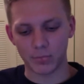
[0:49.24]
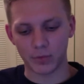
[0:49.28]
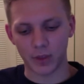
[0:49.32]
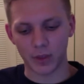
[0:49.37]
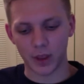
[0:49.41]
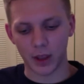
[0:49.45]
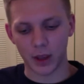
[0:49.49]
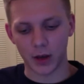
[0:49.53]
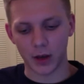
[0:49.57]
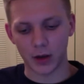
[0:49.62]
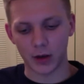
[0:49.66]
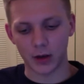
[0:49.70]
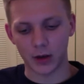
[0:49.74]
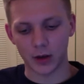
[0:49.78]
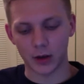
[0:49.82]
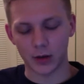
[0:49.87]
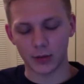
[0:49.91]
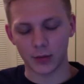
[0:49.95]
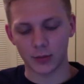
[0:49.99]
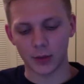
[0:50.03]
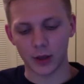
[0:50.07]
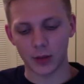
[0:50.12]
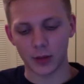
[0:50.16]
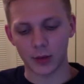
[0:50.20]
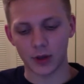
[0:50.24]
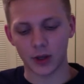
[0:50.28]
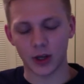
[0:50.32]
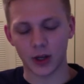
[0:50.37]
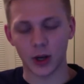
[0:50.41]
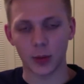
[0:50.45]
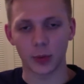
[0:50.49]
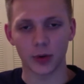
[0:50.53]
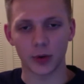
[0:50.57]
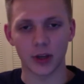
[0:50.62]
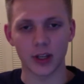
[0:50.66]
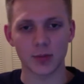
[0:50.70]
and maybe a
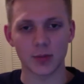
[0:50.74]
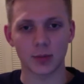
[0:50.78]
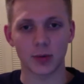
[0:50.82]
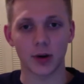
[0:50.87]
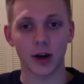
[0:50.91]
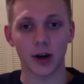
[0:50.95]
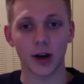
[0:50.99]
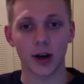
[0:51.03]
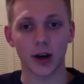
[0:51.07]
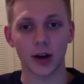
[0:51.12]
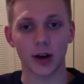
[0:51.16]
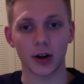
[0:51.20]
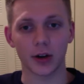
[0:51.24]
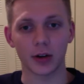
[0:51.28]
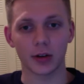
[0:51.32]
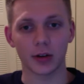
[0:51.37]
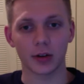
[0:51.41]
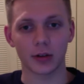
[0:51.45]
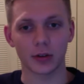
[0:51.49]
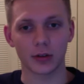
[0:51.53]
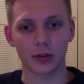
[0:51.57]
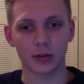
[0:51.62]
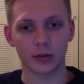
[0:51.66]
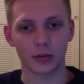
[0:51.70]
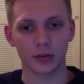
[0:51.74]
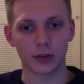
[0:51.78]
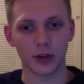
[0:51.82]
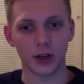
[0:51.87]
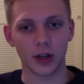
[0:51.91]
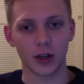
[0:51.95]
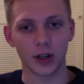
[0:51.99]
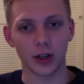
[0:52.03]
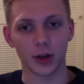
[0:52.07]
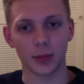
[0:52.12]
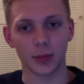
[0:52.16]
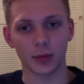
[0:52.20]
couple days prior
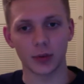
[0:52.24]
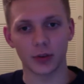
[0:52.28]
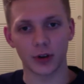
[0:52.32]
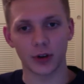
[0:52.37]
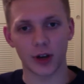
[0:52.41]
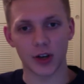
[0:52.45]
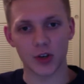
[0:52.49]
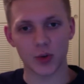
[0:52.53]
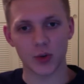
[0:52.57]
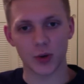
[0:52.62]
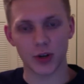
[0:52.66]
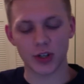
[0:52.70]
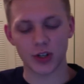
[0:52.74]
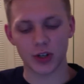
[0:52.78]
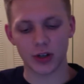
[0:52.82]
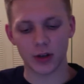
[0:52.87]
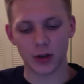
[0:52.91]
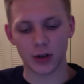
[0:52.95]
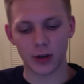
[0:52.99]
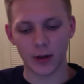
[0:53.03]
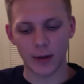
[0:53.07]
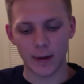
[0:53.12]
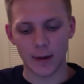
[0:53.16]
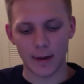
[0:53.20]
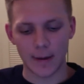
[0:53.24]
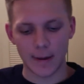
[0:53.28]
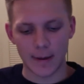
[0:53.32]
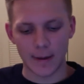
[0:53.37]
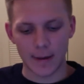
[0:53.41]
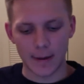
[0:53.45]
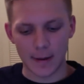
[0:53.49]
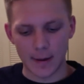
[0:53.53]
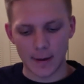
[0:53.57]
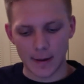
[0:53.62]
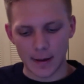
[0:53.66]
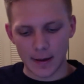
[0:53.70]
leading up to graduation.
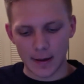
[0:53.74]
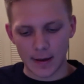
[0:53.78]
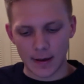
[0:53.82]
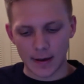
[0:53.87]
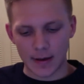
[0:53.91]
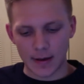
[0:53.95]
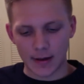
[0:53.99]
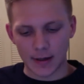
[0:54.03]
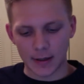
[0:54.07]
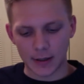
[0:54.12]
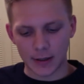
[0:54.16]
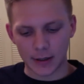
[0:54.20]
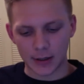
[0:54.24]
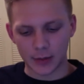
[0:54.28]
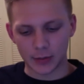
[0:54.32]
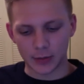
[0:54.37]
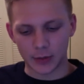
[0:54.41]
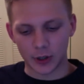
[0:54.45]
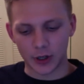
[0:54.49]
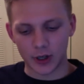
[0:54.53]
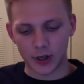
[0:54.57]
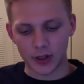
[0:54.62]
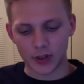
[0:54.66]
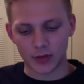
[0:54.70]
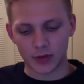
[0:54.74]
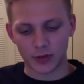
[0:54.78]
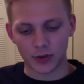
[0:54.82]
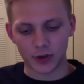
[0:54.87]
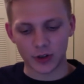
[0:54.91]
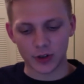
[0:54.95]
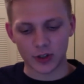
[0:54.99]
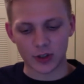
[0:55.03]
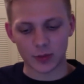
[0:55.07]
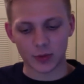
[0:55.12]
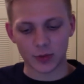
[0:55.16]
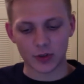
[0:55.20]
Alright, so
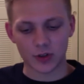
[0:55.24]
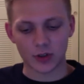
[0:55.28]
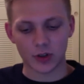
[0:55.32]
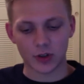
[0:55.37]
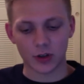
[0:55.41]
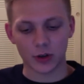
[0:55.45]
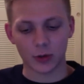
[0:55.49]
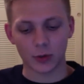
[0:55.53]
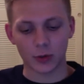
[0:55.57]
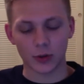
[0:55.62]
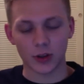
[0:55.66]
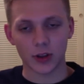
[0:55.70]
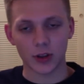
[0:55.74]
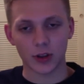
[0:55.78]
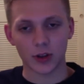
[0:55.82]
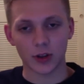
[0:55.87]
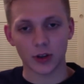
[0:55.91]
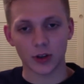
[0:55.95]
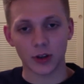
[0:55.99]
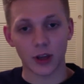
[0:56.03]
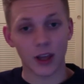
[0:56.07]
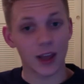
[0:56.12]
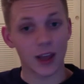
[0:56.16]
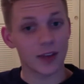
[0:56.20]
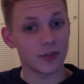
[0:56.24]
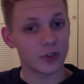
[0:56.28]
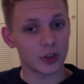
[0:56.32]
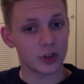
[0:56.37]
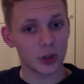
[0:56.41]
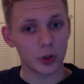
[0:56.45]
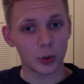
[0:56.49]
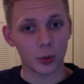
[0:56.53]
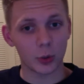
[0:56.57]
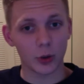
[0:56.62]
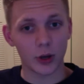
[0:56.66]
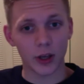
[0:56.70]
first I'm going to start with
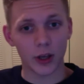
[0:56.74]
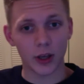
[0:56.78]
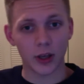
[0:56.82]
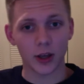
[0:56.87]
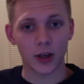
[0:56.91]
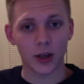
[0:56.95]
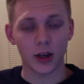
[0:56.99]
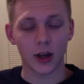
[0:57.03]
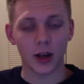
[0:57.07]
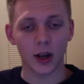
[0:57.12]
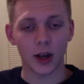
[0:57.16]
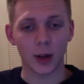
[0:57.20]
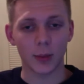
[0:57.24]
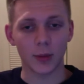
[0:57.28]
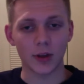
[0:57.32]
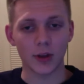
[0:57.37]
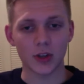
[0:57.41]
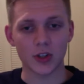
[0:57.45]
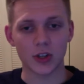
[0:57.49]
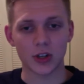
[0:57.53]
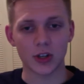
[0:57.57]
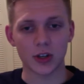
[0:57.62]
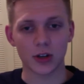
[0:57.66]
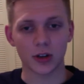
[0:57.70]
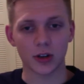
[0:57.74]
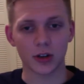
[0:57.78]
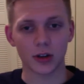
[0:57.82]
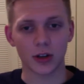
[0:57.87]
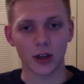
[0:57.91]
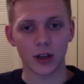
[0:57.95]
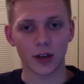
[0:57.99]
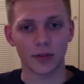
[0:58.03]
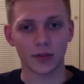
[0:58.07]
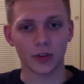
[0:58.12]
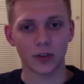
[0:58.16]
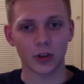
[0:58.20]
FQA. I mentioned
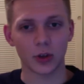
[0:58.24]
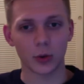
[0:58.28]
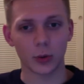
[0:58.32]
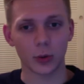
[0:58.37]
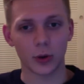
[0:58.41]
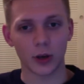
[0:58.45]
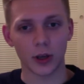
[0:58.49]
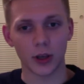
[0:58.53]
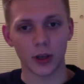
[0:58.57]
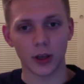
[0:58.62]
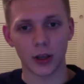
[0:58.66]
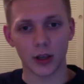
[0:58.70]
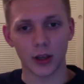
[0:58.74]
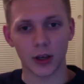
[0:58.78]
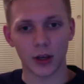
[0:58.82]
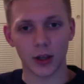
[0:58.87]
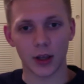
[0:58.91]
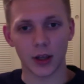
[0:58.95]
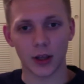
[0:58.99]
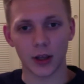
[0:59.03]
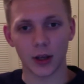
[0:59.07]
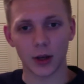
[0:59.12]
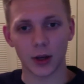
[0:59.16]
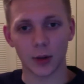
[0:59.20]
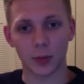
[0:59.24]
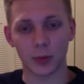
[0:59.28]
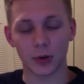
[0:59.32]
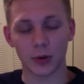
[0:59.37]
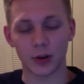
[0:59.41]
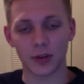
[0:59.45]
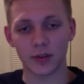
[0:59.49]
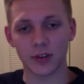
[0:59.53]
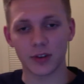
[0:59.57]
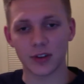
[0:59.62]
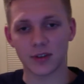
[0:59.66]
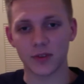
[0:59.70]
FQA in a
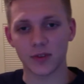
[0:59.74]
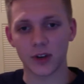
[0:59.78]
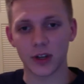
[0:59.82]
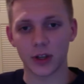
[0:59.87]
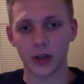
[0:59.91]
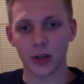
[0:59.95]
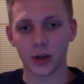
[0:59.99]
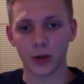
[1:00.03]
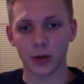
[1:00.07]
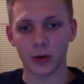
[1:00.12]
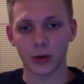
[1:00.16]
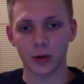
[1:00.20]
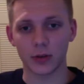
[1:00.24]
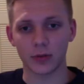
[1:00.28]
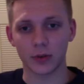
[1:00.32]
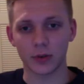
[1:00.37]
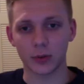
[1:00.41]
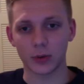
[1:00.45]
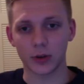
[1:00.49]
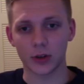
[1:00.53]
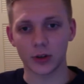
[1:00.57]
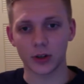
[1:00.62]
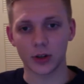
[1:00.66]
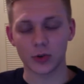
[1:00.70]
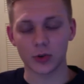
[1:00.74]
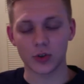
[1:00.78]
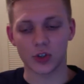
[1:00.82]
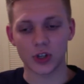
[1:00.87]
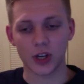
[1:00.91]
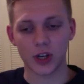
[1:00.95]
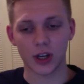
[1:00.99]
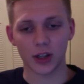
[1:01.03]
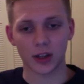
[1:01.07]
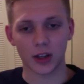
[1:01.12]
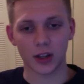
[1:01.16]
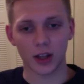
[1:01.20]
previous video. If you want to go
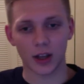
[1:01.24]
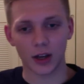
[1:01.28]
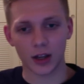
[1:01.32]
check that